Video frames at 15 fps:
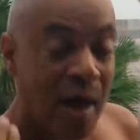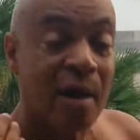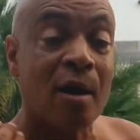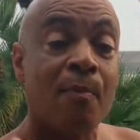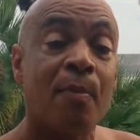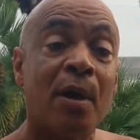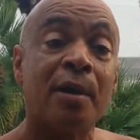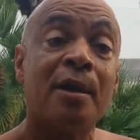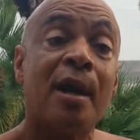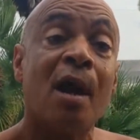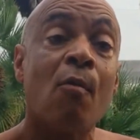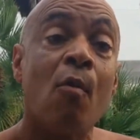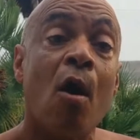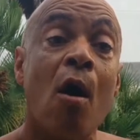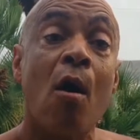right up under
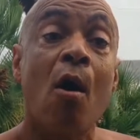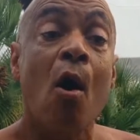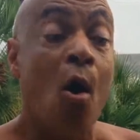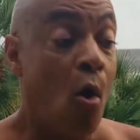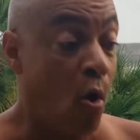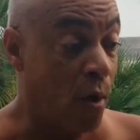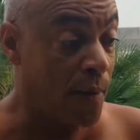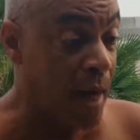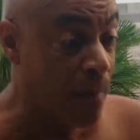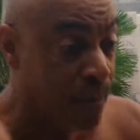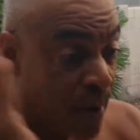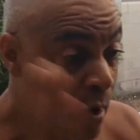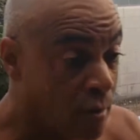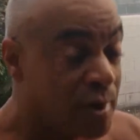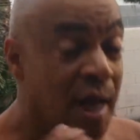that wall. Or they
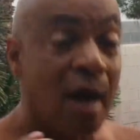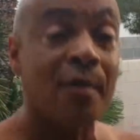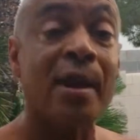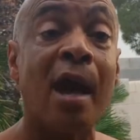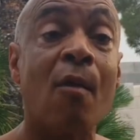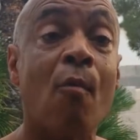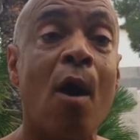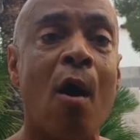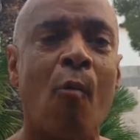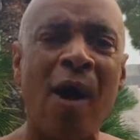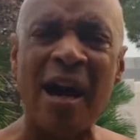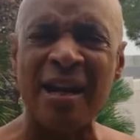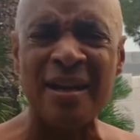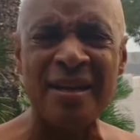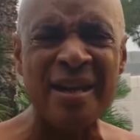broke down that wall.
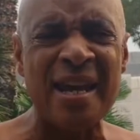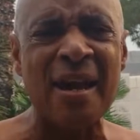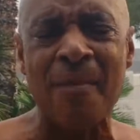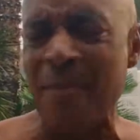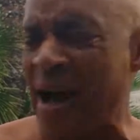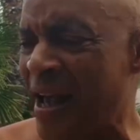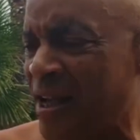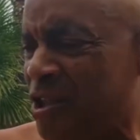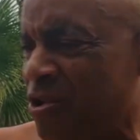Why did Nehemiah